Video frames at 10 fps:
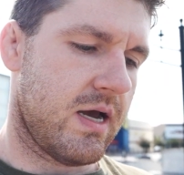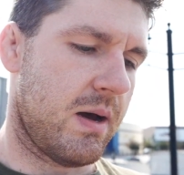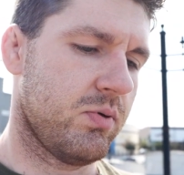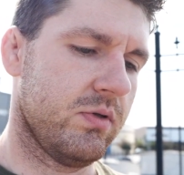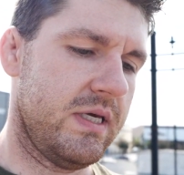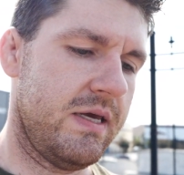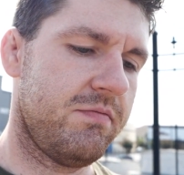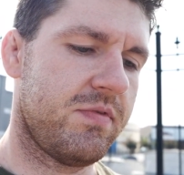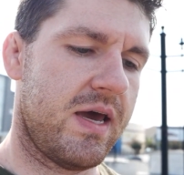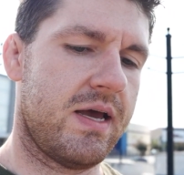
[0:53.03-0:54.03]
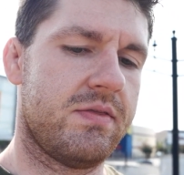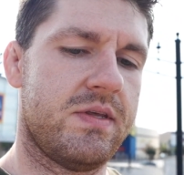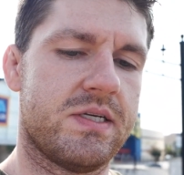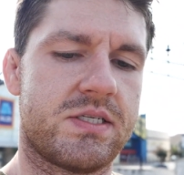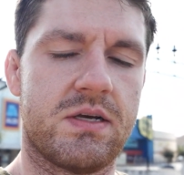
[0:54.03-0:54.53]
I believe that
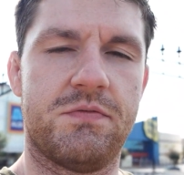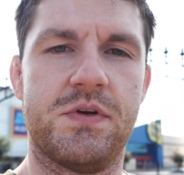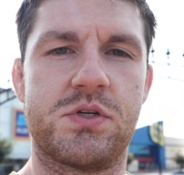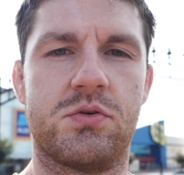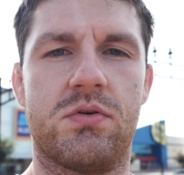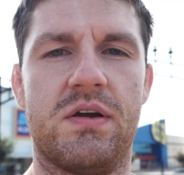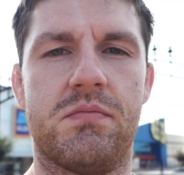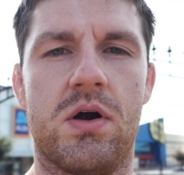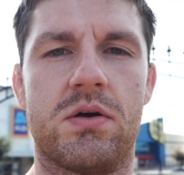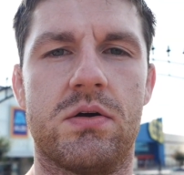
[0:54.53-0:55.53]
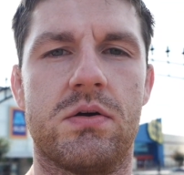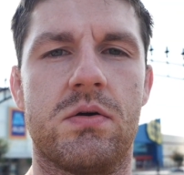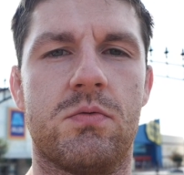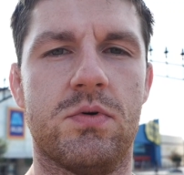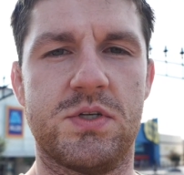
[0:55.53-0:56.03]
this official grave marker
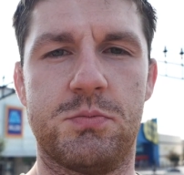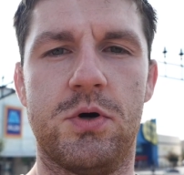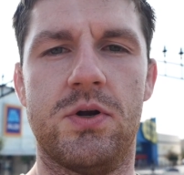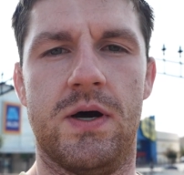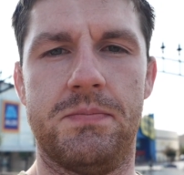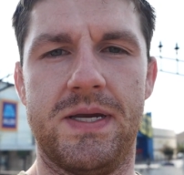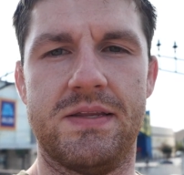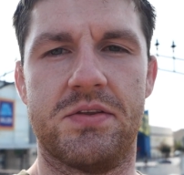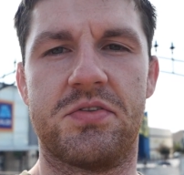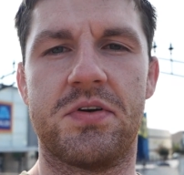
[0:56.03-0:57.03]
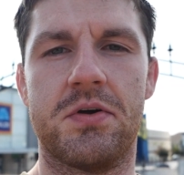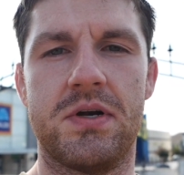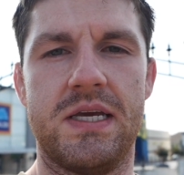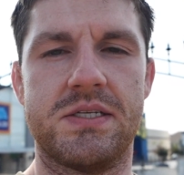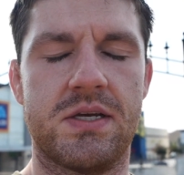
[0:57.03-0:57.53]
was put up in the
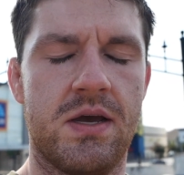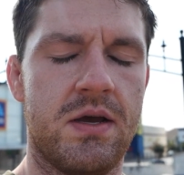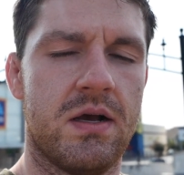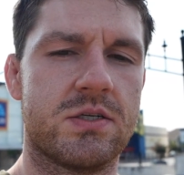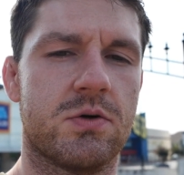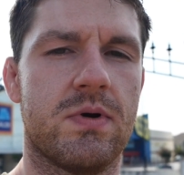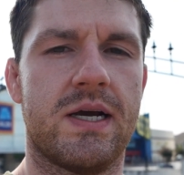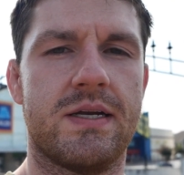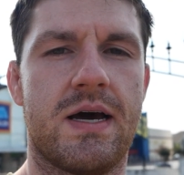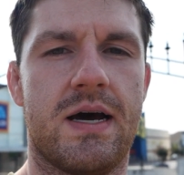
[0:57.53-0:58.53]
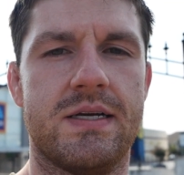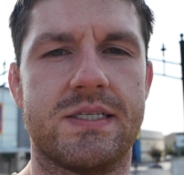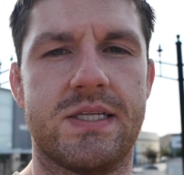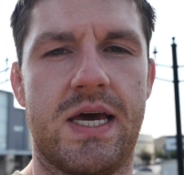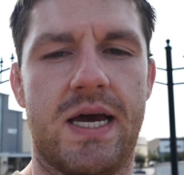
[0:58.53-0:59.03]
30s to
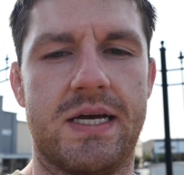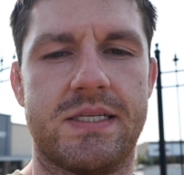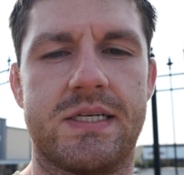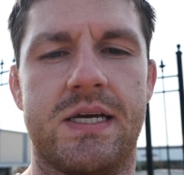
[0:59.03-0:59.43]
recognize that